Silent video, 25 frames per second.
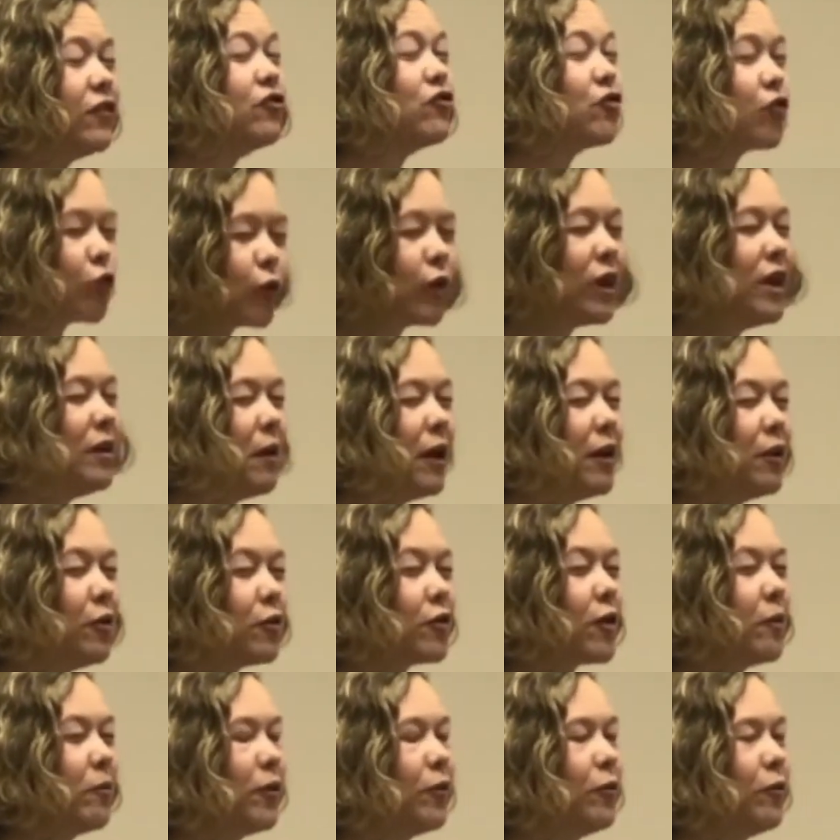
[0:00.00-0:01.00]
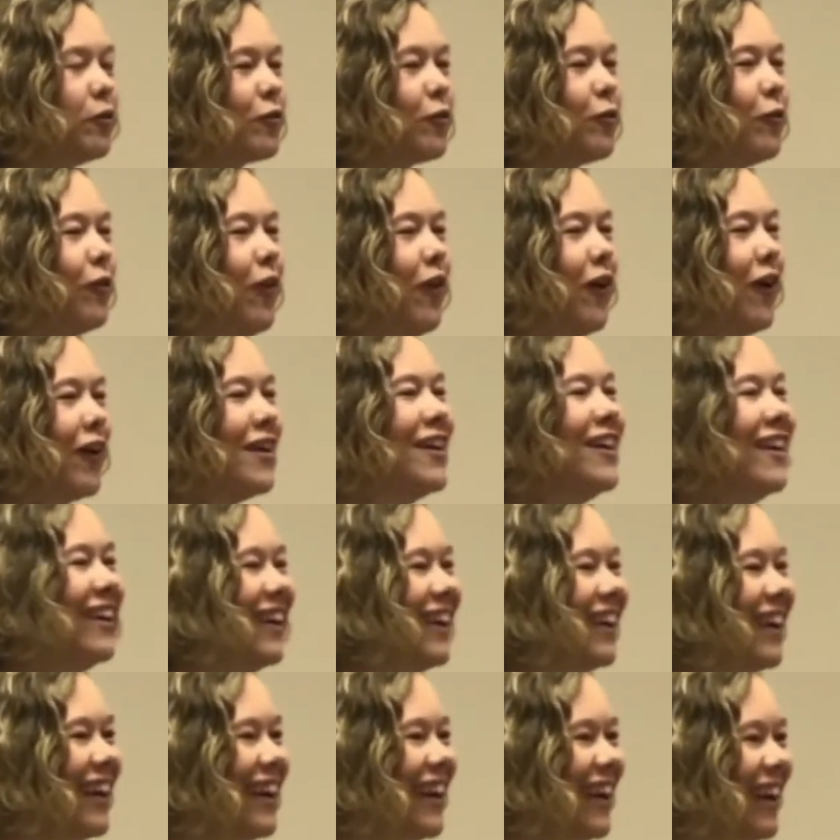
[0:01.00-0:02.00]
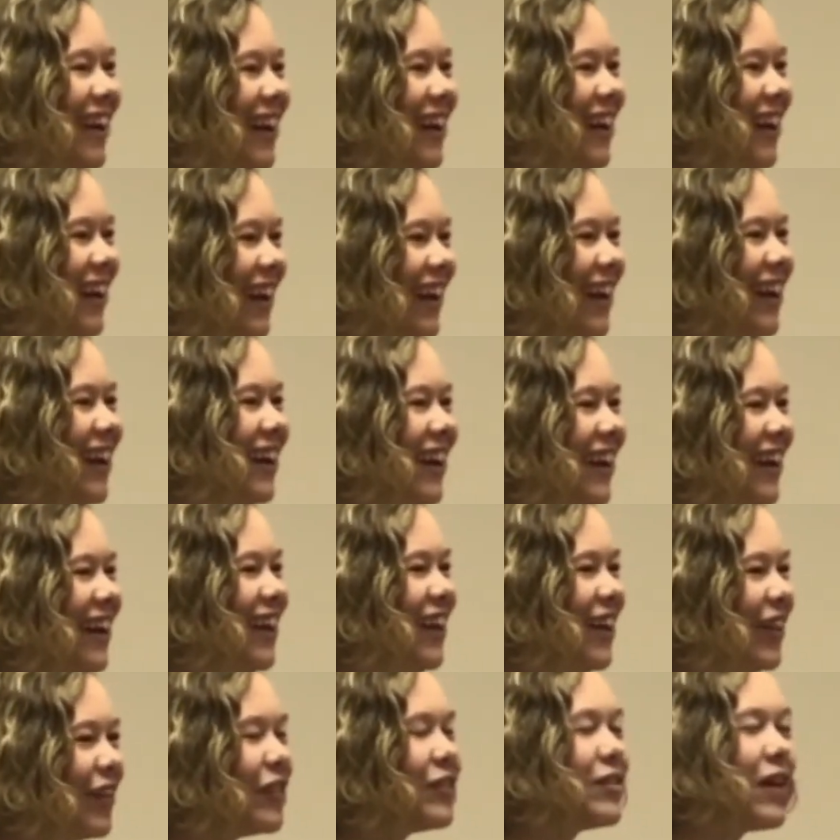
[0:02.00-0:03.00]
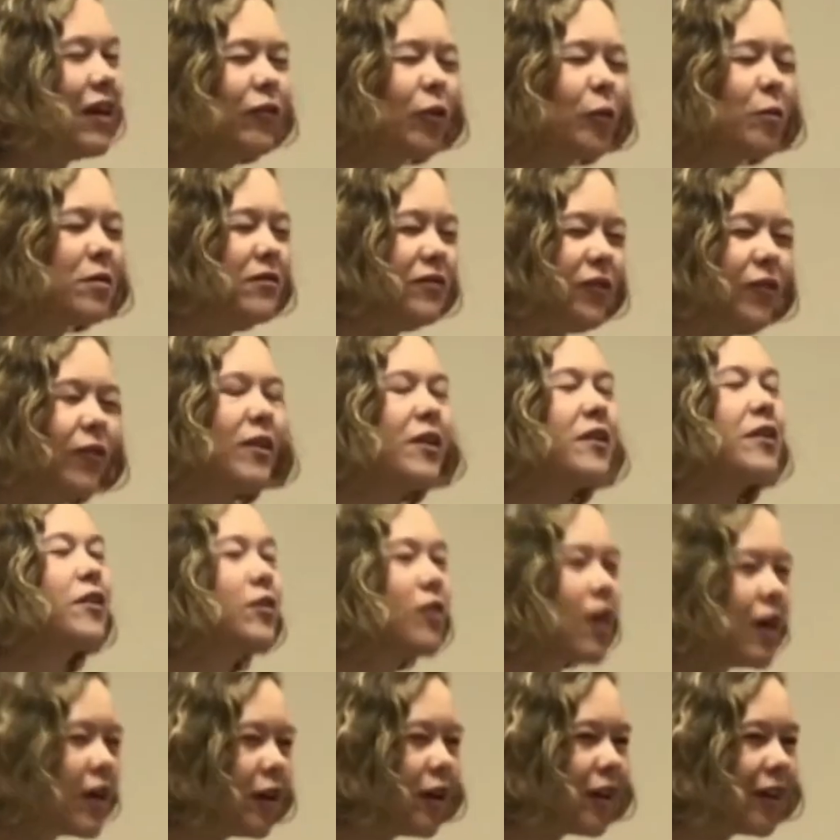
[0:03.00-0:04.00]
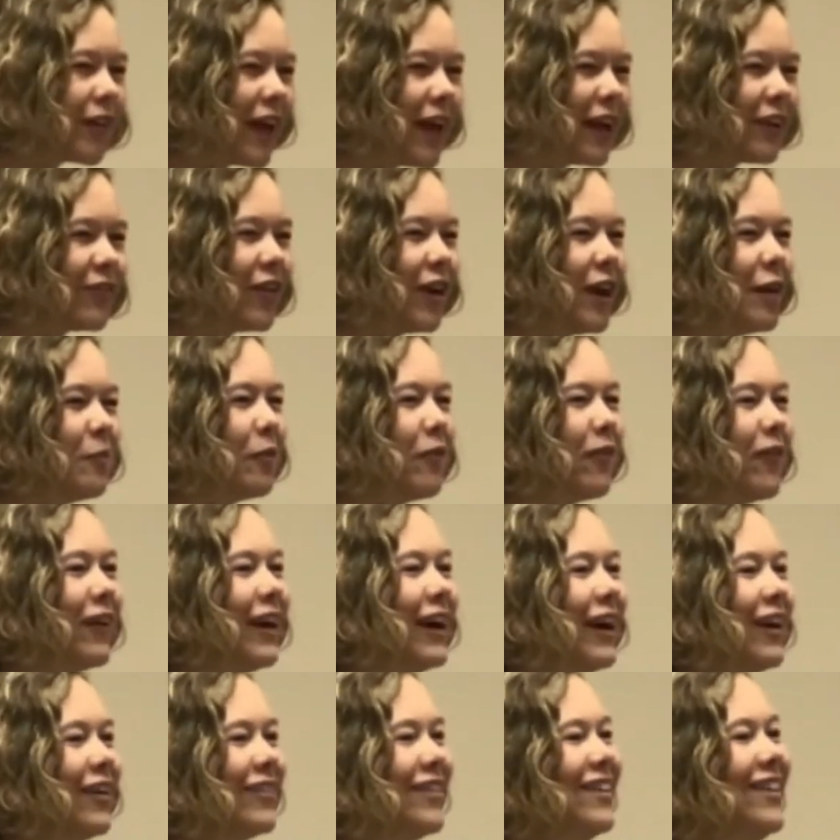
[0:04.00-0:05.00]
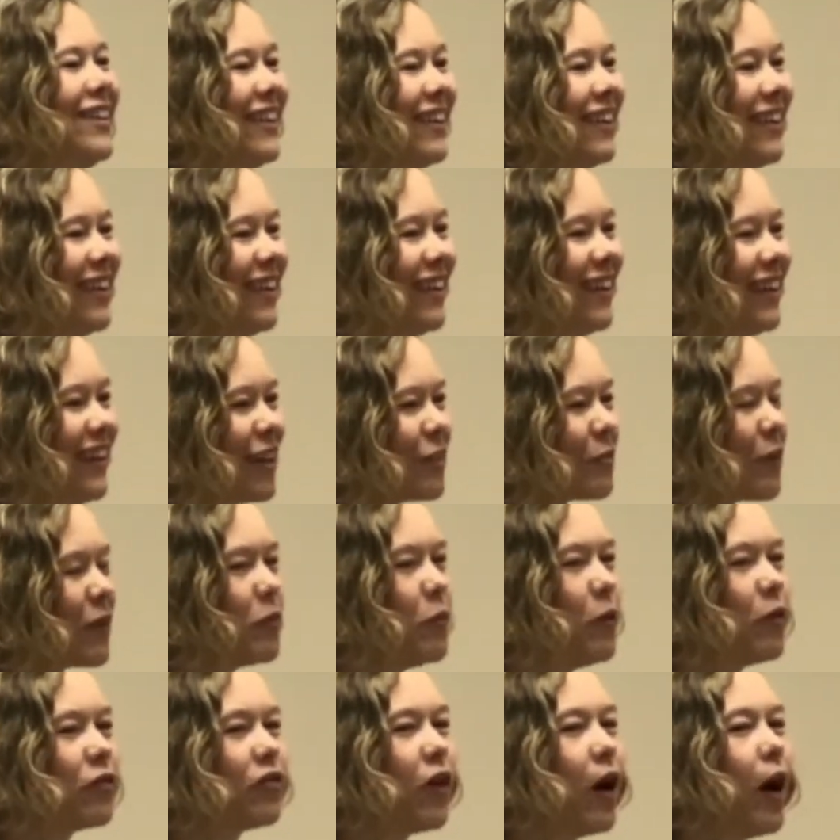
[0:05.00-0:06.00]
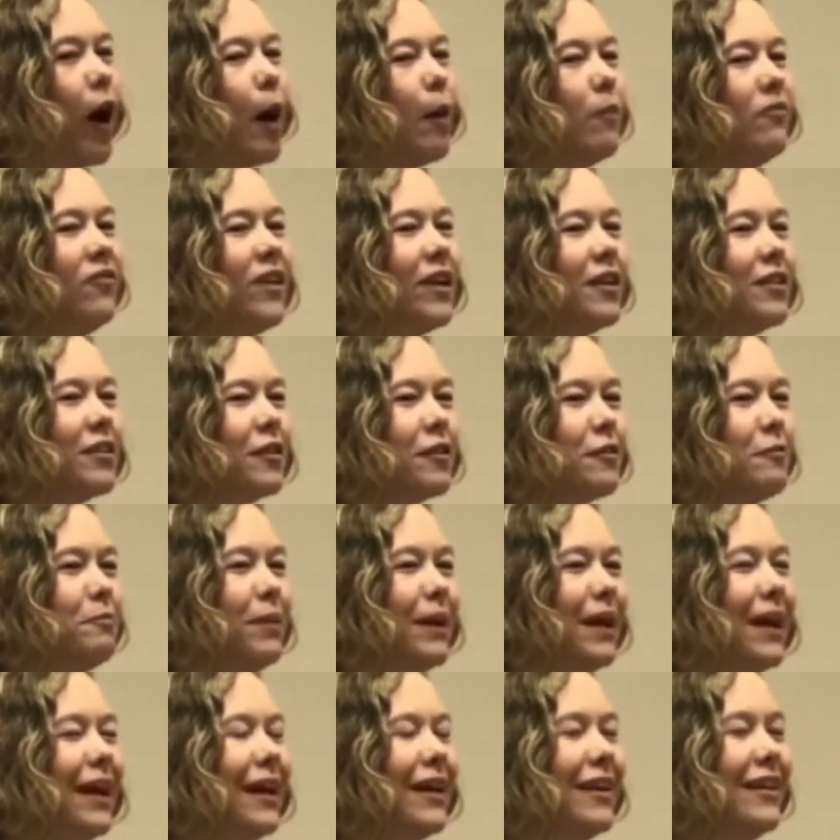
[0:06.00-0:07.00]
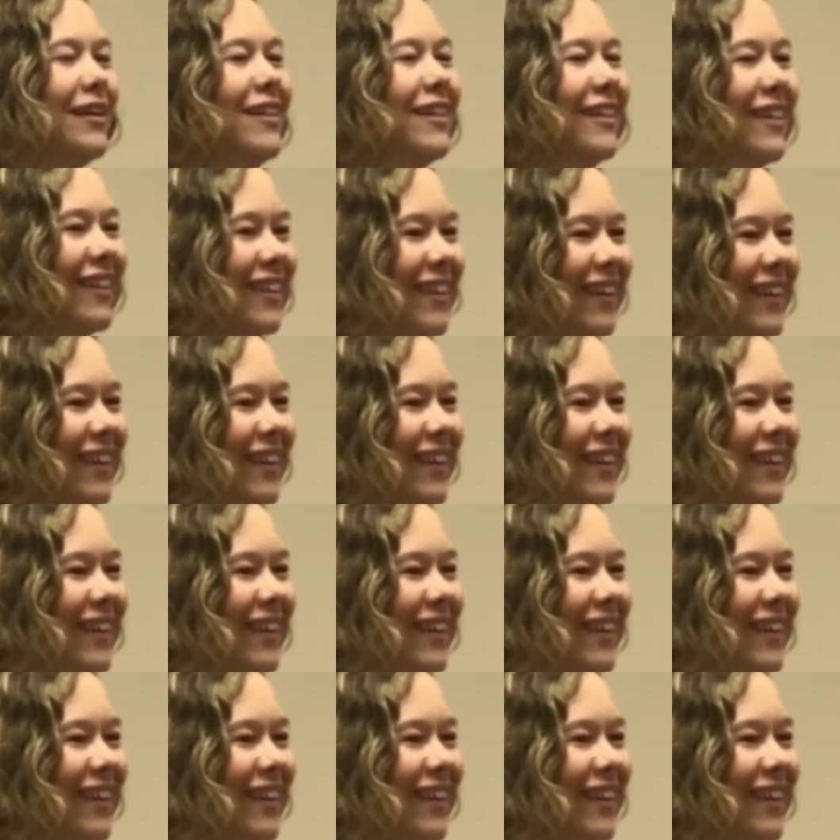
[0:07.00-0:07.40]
dream I knew something was wrong. the devil wasn't very subtle that time around. It's not the most obvious it's been.